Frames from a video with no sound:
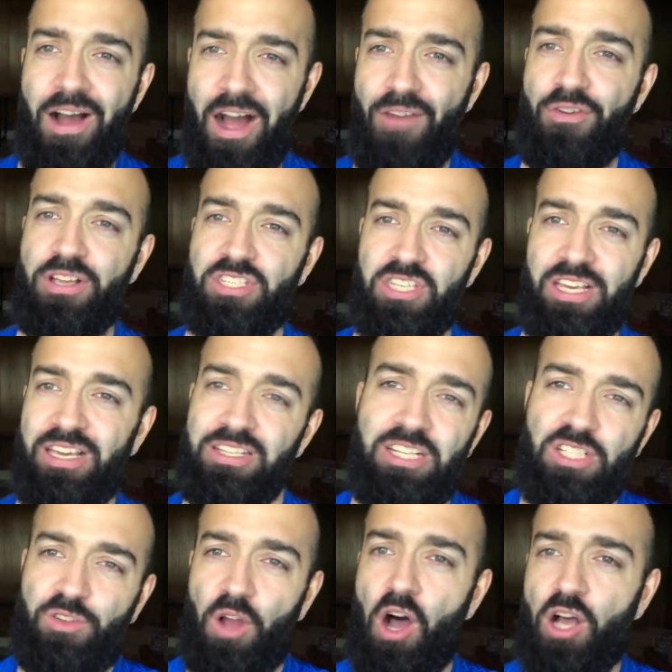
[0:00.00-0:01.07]
Obviously,
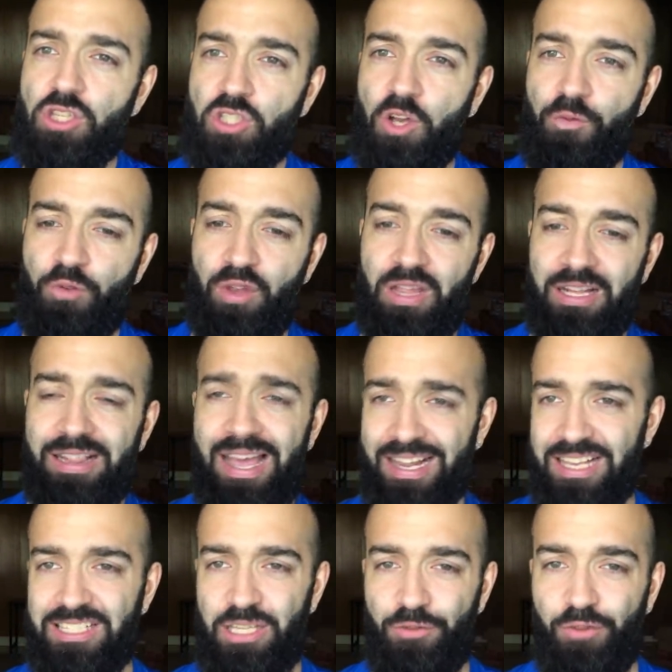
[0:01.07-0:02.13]
just also for the
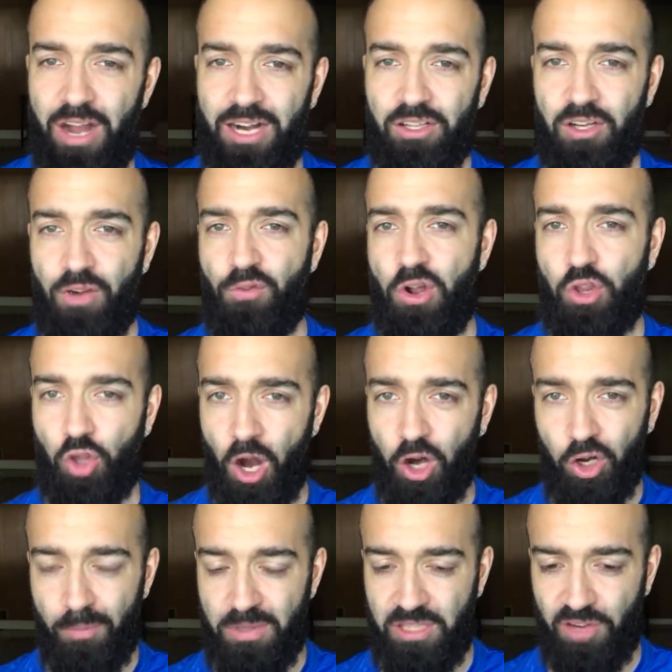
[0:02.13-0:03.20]
legacy factor of what
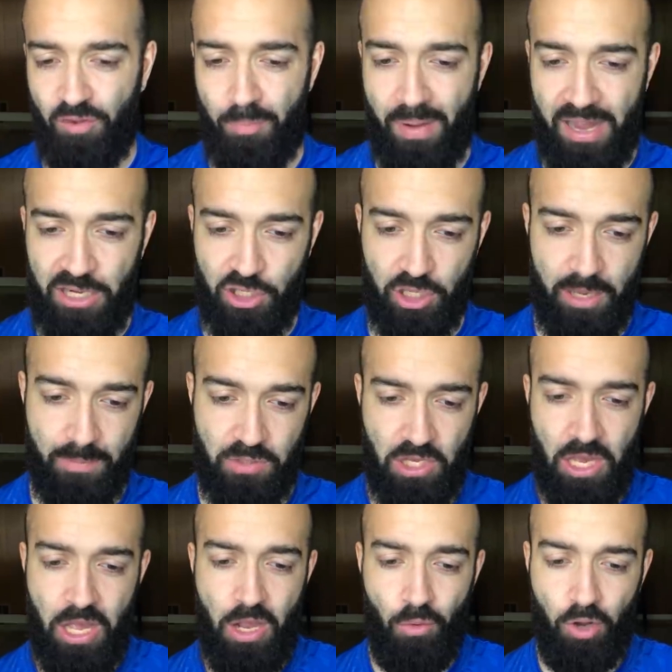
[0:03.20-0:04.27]
Dark Worm has done for Pendulums
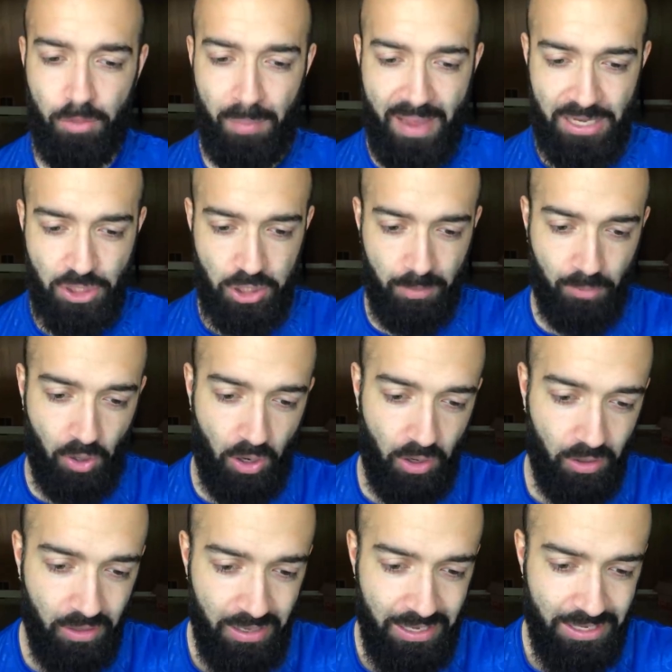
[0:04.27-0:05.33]
with Pendulum
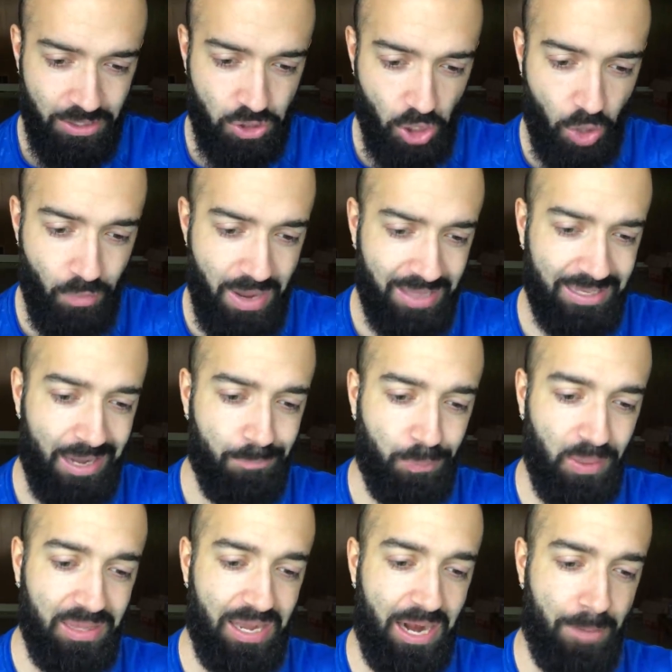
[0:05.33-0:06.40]
Call. So we had to
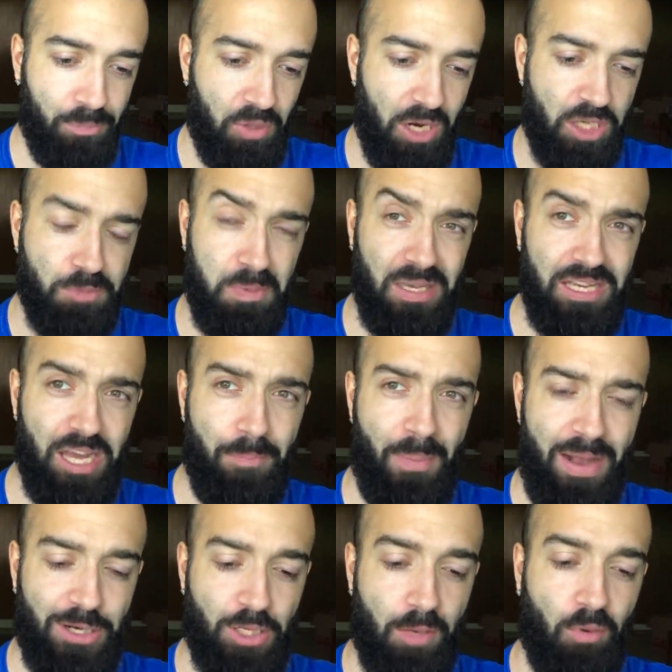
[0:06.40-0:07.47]
put that up there. Speaking of
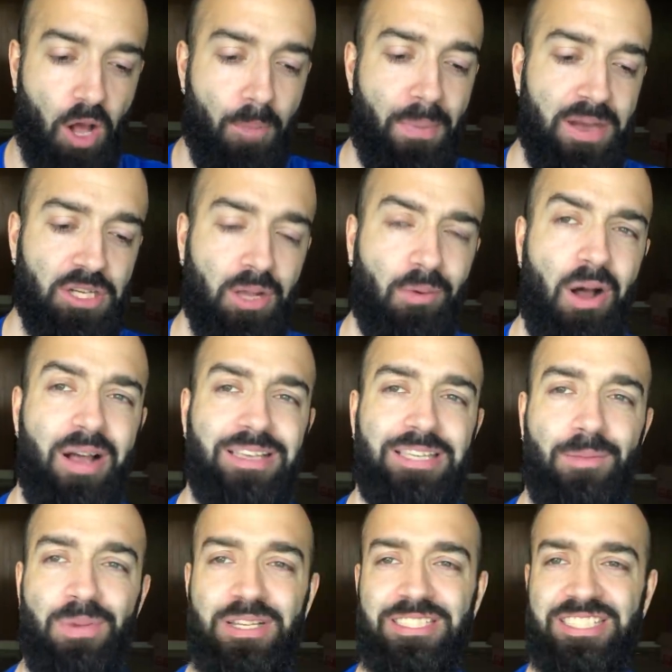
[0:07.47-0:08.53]
Pendulum Call, Pendulum Call is
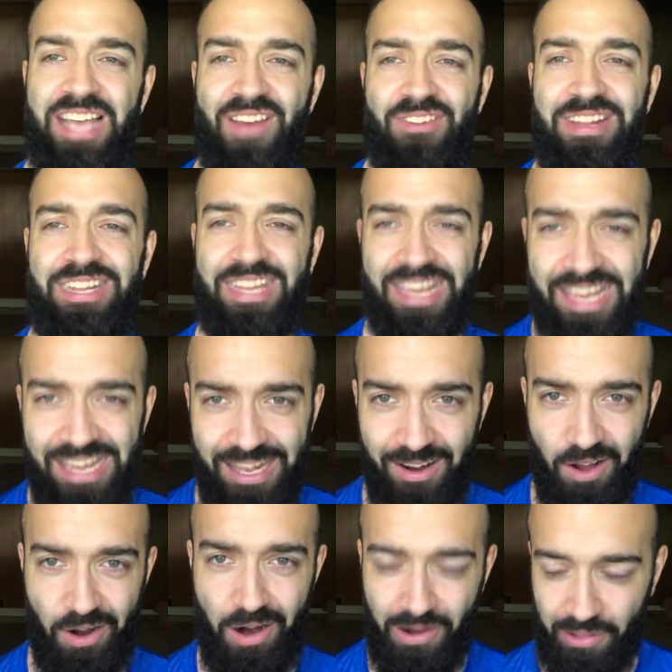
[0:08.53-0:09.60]
number
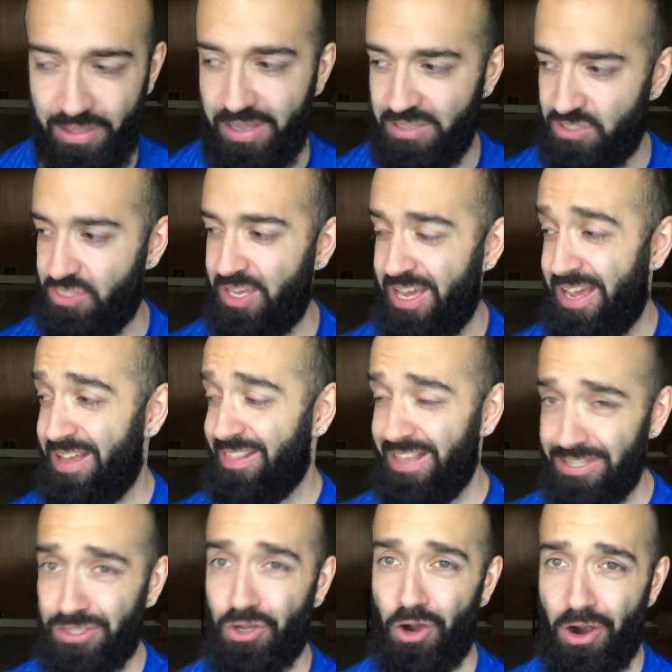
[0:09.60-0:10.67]
17 on our list.
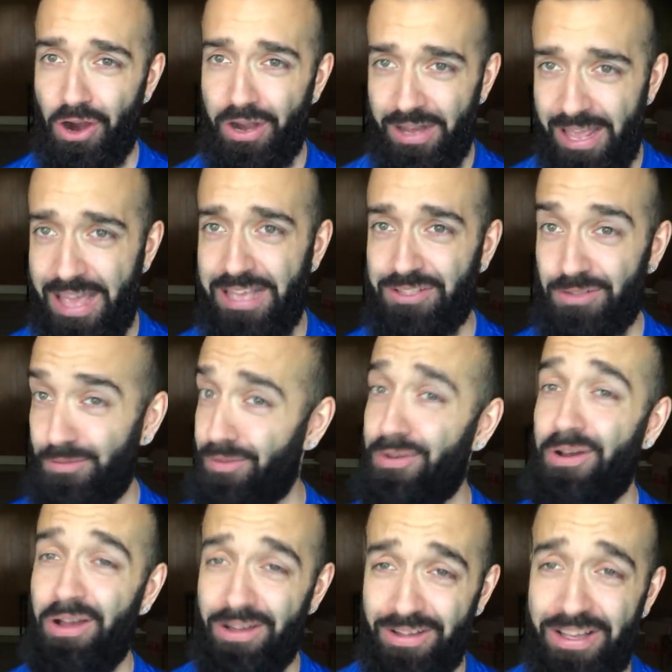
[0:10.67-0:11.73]
This card is...
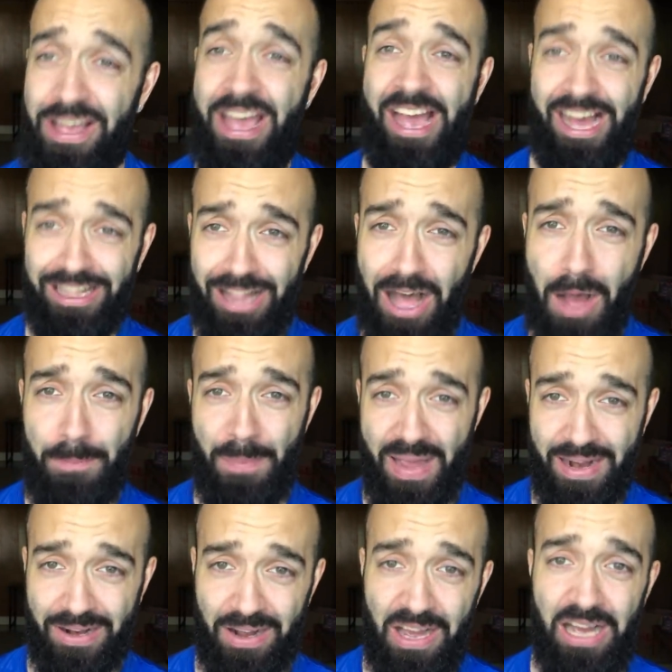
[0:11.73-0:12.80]
Hello,
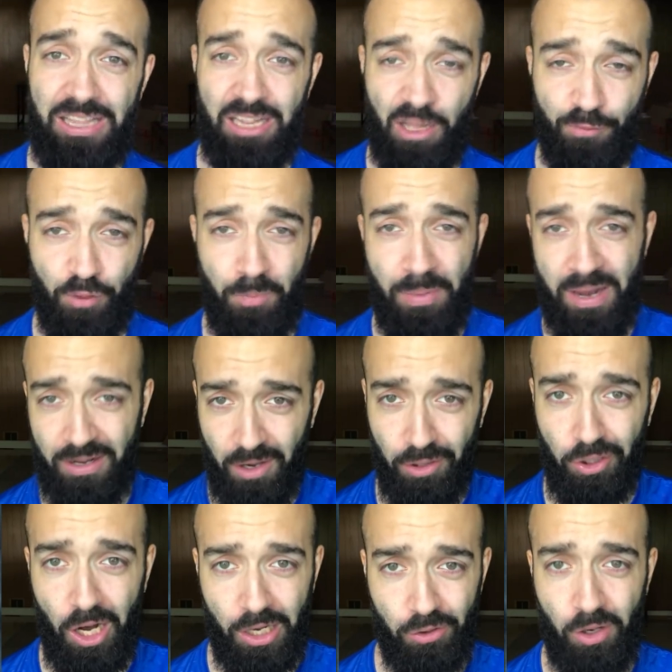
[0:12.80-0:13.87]
Pencall. I love you.
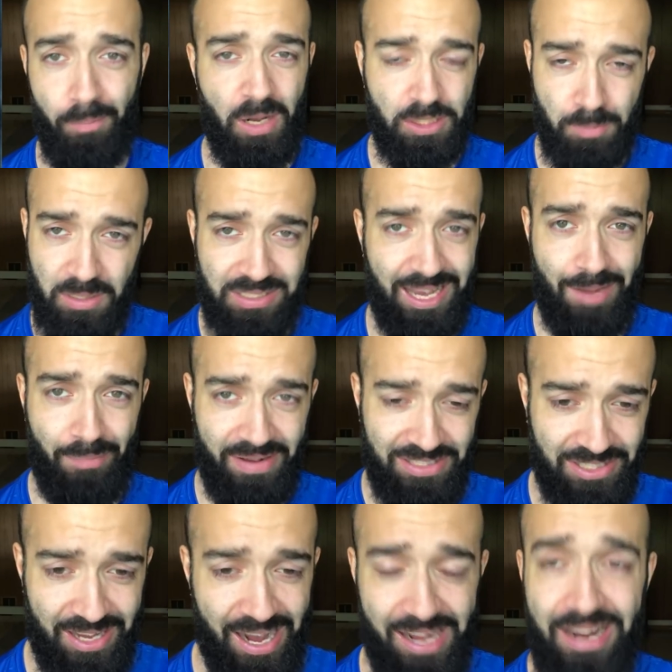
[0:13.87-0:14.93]
Dark One must be side by
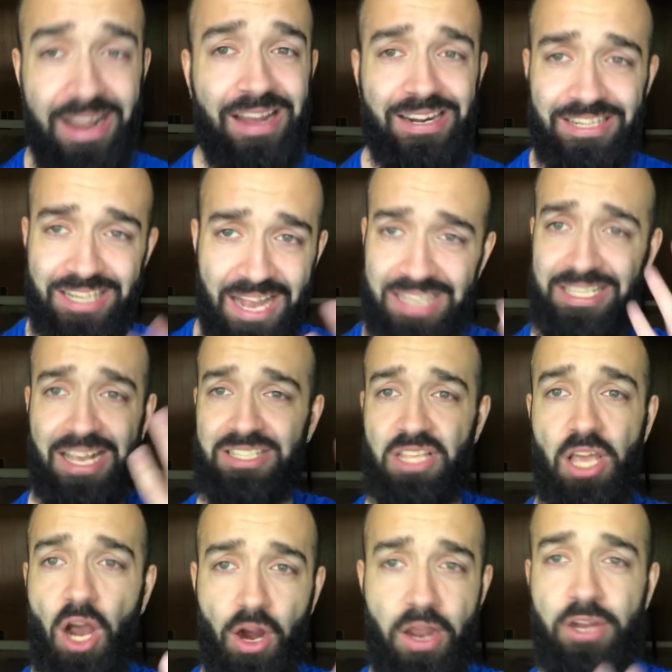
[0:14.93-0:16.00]
side, just as
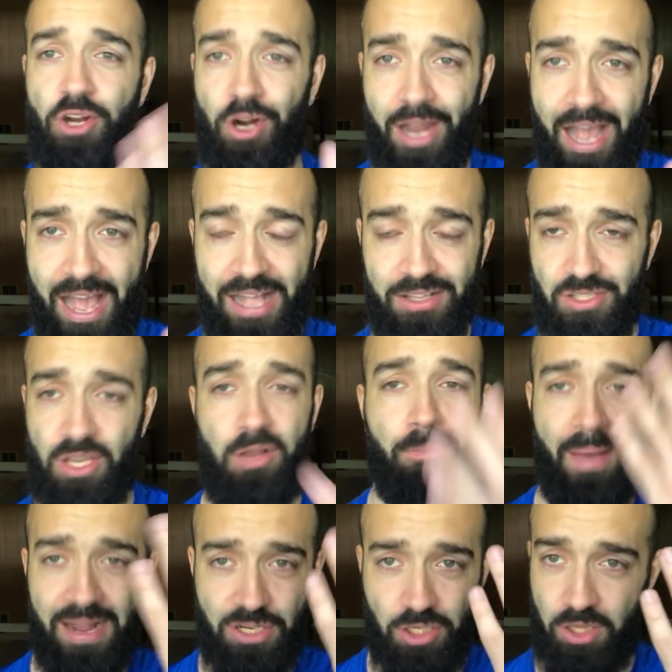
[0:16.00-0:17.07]
they are in your hands in
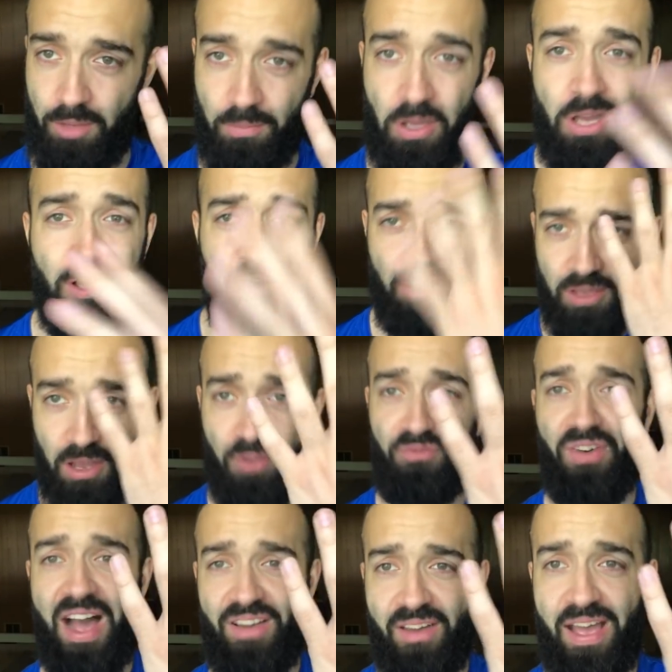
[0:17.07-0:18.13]
Pendulum. You
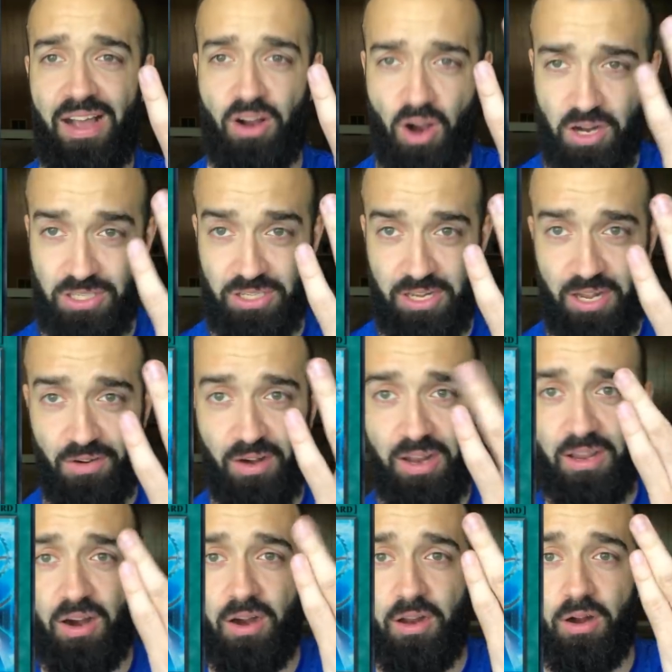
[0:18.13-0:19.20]
have five hand cards in hand,
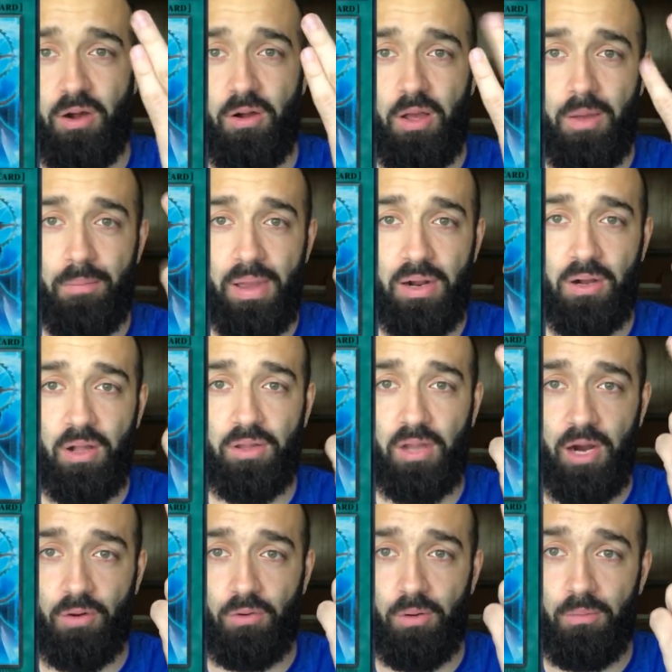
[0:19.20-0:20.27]
right? You already know. Pencall
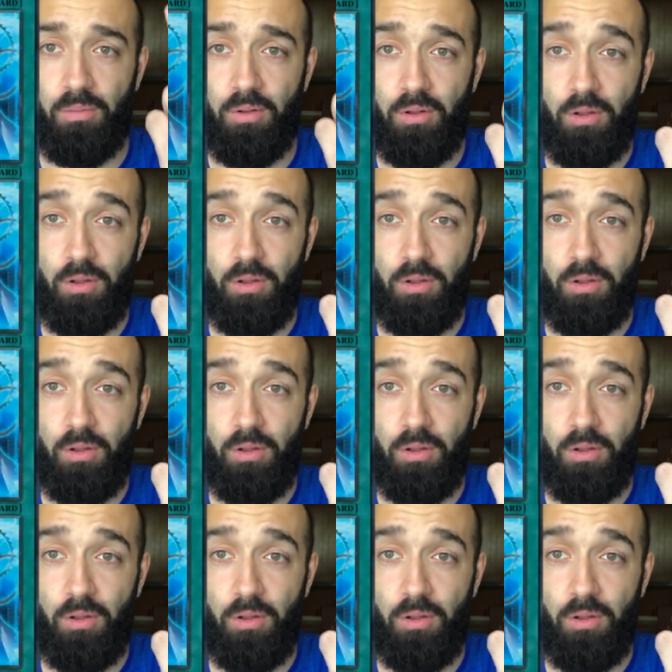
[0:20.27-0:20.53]
Dark One.